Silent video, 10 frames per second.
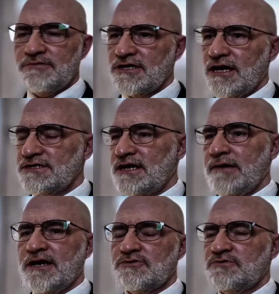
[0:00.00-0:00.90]
in Gaza, and
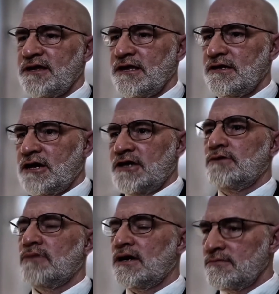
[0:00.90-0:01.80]
Hamas was making condom
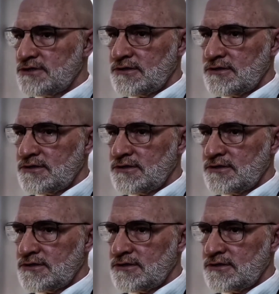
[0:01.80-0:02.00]
bombs.